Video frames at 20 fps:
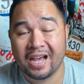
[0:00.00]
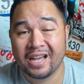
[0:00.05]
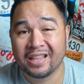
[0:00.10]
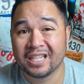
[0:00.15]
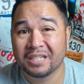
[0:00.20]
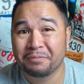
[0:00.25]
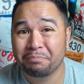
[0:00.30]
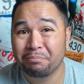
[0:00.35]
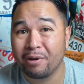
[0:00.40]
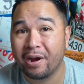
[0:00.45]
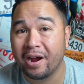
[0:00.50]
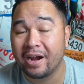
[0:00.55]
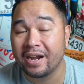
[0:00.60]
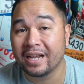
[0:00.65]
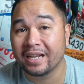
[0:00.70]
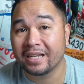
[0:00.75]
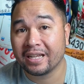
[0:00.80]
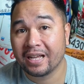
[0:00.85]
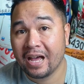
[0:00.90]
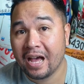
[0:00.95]
This
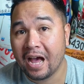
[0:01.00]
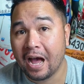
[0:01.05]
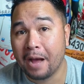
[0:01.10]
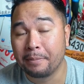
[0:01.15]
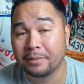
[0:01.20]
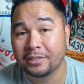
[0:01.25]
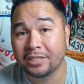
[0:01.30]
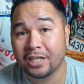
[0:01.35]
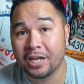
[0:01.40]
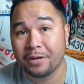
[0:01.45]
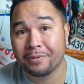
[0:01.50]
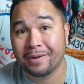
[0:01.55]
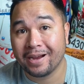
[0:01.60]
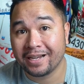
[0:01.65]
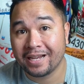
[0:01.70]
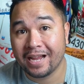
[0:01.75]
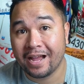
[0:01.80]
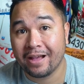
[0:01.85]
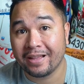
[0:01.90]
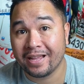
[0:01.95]
product, I'm gonna tell you right
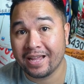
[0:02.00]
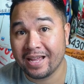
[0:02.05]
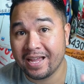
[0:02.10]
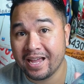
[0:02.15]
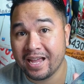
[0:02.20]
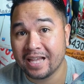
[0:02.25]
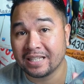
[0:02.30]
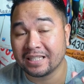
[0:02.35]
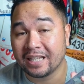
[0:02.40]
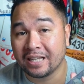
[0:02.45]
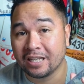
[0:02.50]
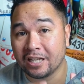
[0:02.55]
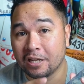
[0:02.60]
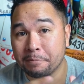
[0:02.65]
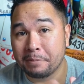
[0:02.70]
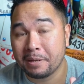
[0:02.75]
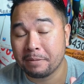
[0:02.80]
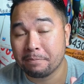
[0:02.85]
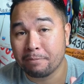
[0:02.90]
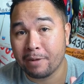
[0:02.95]
now, is a little
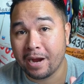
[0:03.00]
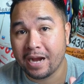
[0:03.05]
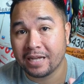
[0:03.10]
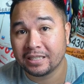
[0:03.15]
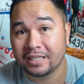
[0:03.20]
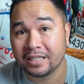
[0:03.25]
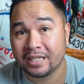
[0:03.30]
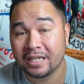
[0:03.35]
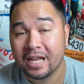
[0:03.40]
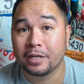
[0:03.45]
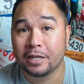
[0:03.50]
bit pricey.